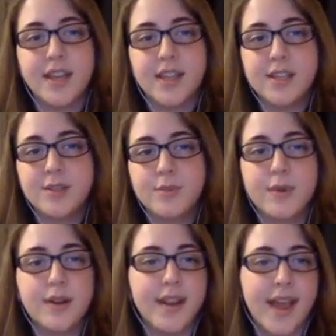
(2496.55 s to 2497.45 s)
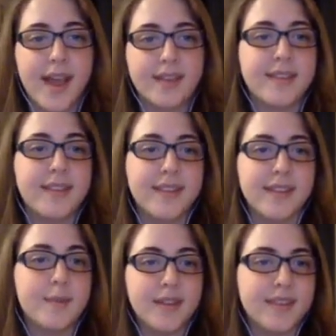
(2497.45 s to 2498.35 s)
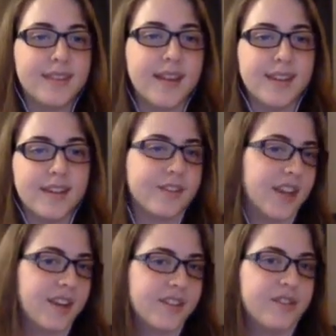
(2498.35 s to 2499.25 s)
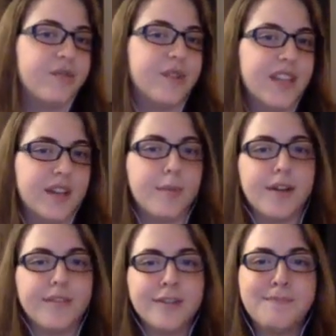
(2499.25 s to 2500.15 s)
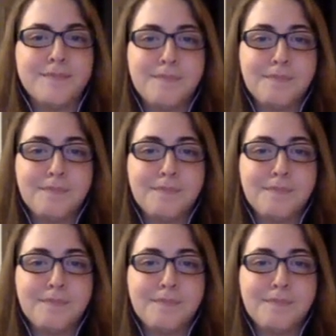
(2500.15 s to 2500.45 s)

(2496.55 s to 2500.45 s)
and each one has the species identification written above it.